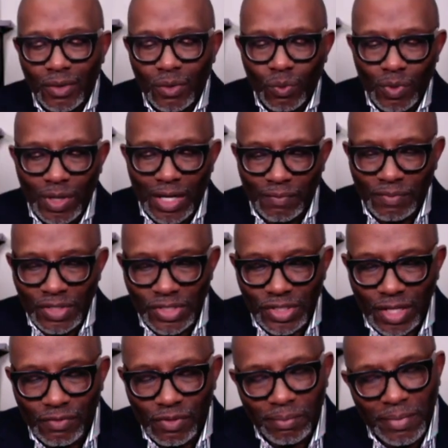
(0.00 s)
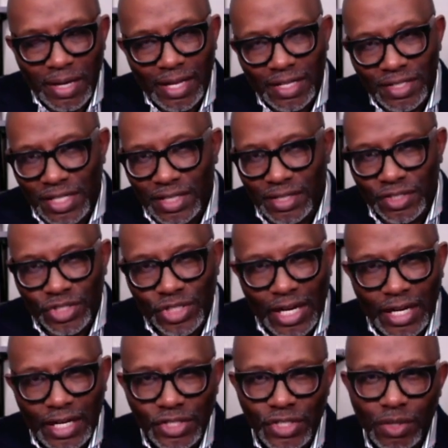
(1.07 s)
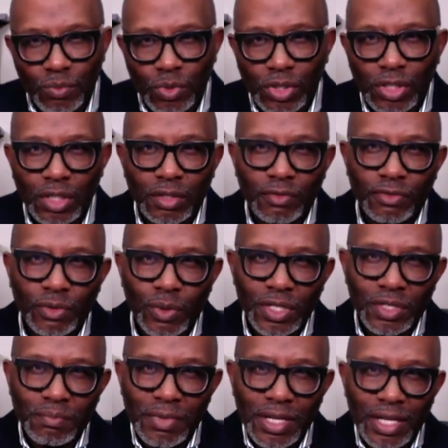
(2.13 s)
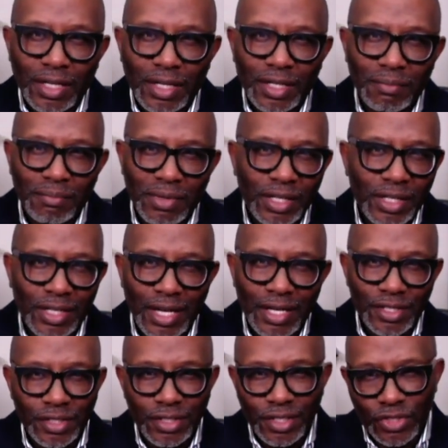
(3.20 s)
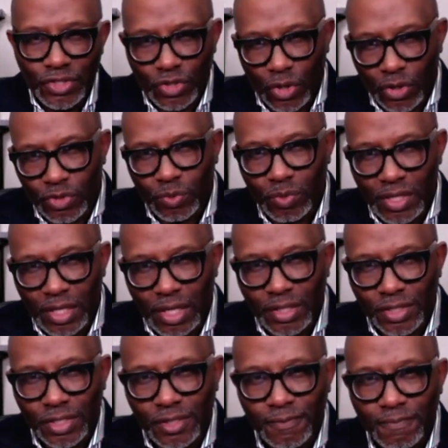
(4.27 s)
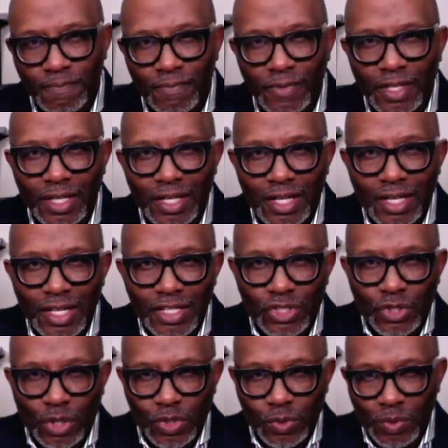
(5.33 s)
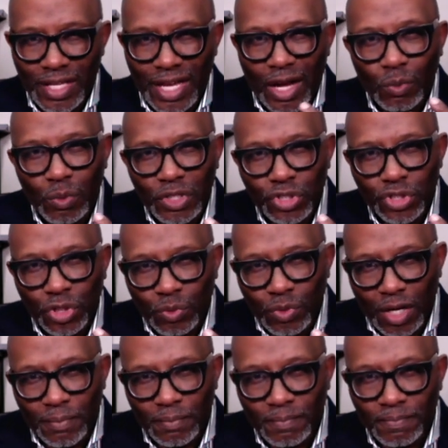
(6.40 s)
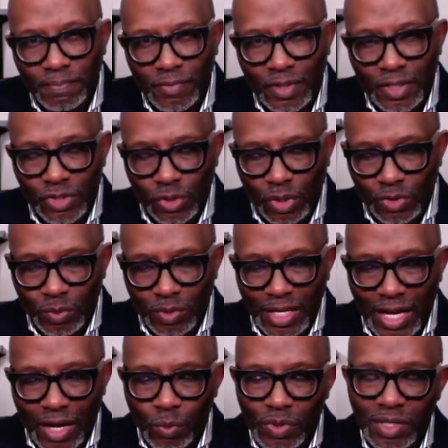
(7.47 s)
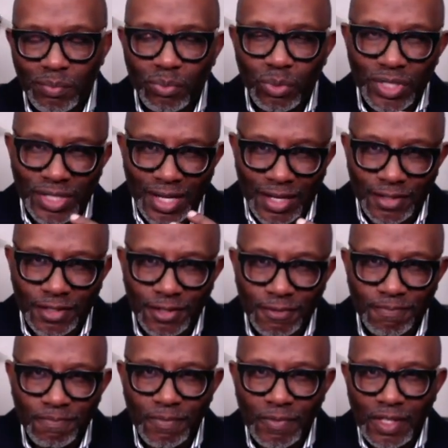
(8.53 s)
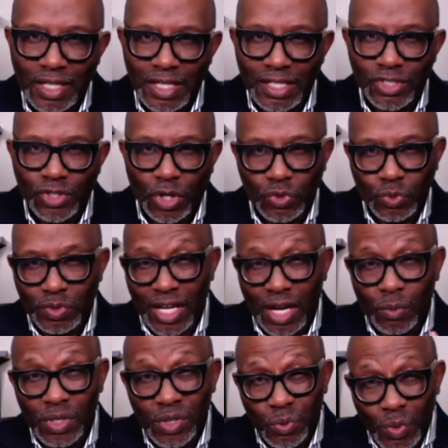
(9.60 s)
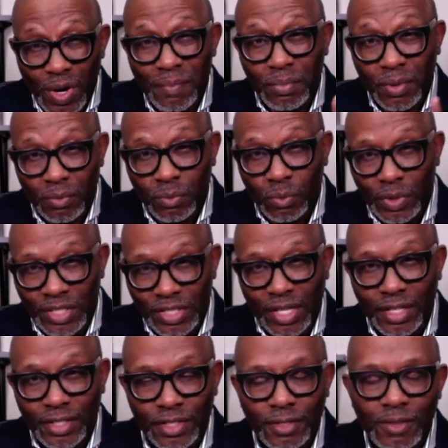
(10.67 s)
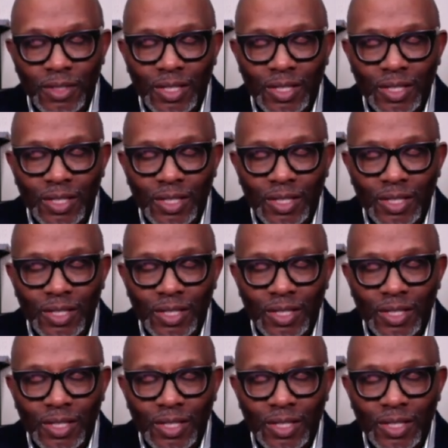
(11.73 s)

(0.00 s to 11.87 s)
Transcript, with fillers: What I've discovered, man, is that the change that we're looking for as men, in many cases, it starts with us. It starts with how we show up. It starts with how we present. It starts with how we represent.